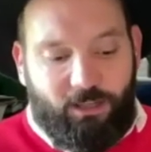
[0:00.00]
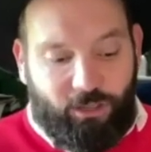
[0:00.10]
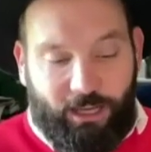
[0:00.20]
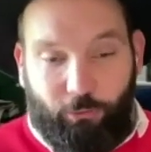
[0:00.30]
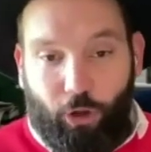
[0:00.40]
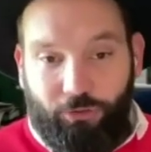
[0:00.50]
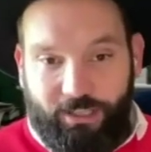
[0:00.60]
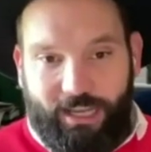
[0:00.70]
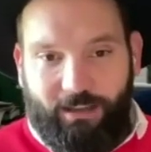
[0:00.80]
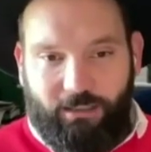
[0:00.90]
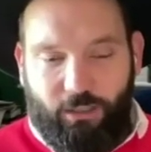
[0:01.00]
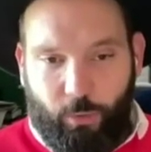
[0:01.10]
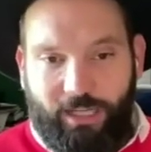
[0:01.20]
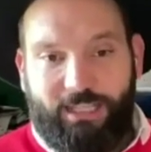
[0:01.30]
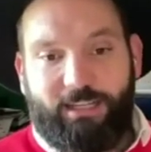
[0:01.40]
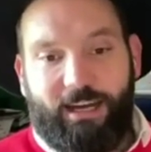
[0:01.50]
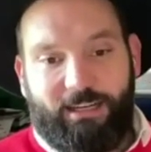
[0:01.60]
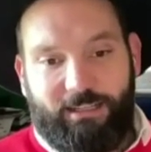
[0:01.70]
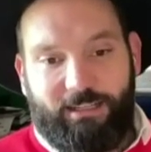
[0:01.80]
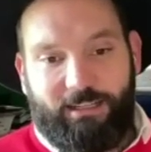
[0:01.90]
So they rolled this out in
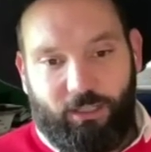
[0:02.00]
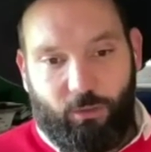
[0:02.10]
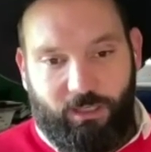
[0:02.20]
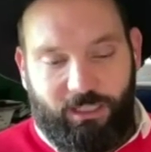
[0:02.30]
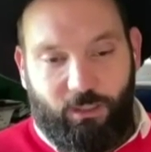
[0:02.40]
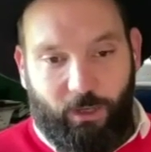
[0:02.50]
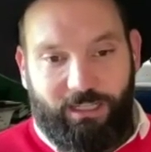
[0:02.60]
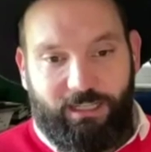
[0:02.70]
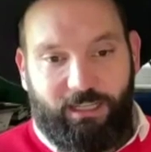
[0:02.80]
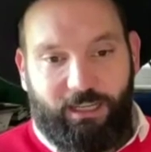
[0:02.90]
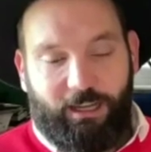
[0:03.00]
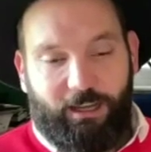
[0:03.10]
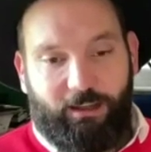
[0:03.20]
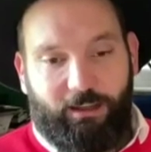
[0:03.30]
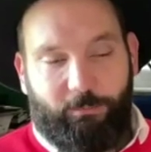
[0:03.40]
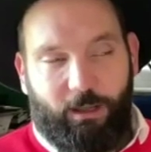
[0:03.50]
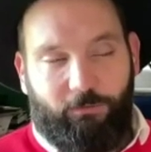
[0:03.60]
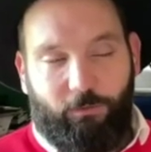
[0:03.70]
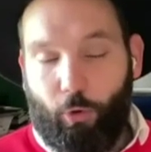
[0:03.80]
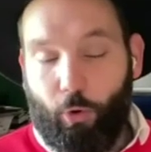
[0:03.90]
2019 and 2020 uh,
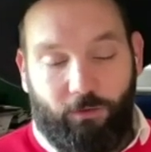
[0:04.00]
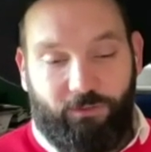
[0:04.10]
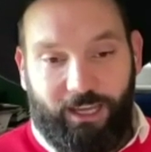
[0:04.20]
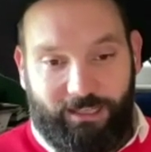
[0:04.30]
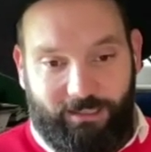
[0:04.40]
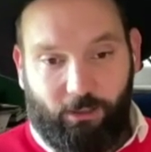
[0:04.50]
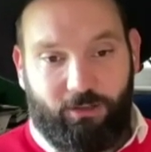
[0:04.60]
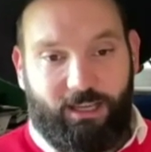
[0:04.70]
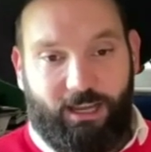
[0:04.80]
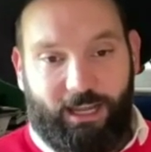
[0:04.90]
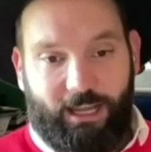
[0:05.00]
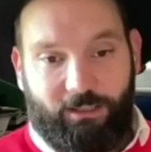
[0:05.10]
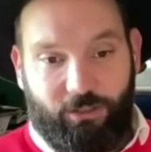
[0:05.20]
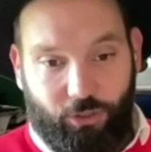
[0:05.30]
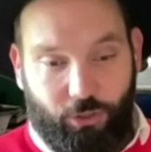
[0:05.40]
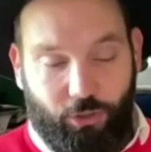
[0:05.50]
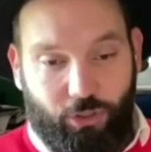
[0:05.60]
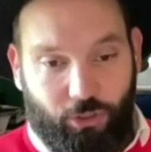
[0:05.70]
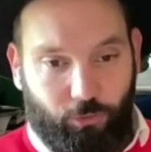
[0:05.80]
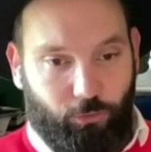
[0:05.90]
for all of their isiXhosa and
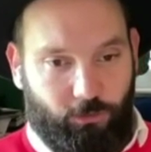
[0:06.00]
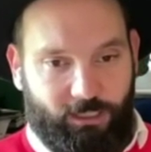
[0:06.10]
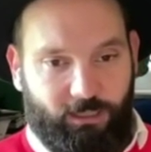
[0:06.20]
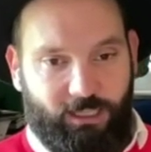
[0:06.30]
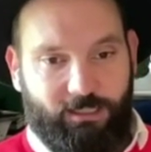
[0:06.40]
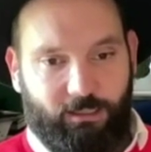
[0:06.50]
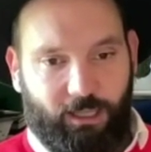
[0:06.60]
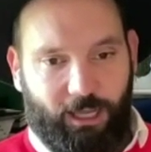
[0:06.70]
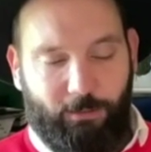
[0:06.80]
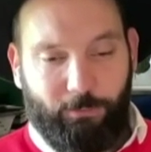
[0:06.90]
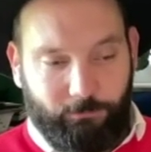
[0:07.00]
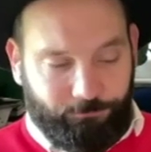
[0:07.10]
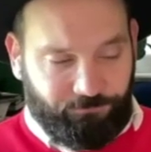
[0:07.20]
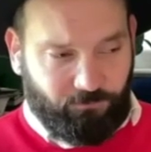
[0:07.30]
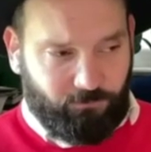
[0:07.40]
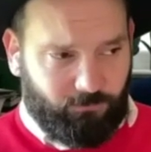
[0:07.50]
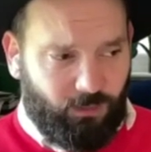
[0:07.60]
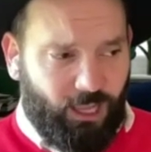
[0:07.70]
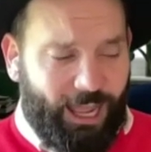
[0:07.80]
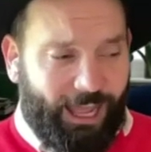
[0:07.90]
Sesotho schools in the Eastern Cape.
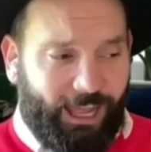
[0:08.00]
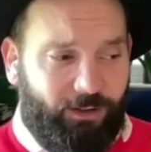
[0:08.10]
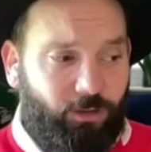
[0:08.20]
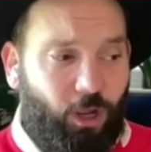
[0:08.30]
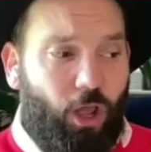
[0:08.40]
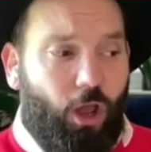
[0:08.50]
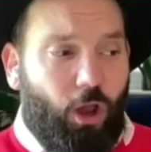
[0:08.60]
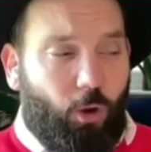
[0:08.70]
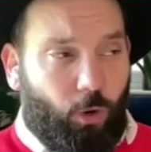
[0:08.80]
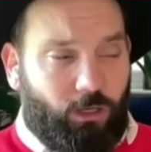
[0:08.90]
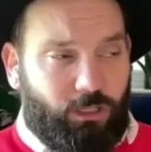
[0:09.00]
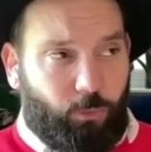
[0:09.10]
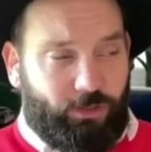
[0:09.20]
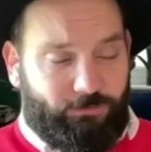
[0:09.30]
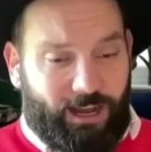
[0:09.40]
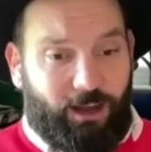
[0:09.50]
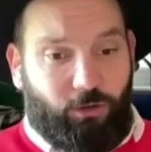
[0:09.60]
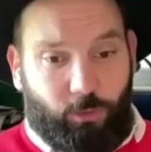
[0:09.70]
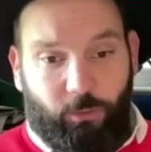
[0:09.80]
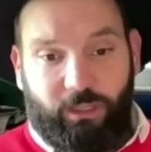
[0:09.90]
And what we
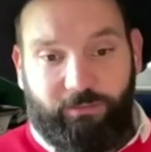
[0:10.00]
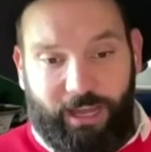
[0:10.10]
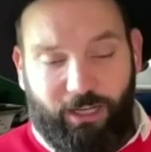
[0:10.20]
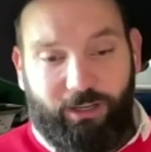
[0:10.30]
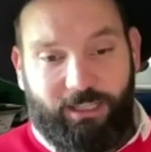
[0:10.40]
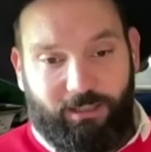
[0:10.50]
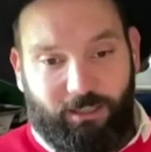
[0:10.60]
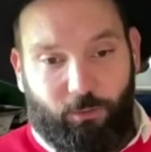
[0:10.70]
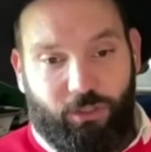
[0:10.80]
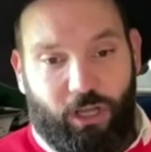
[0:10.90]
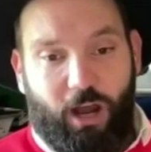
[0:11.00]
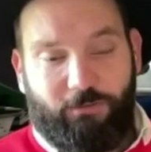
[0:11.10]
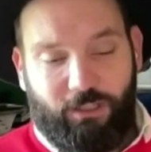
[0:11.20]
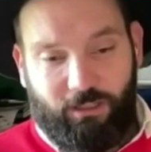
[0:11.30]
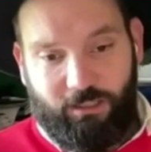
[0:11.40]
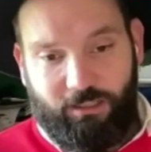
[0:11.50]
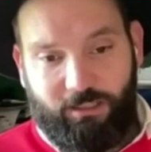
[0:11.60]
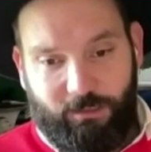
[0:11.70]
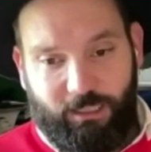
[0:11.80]
found when we evaluated it was after this,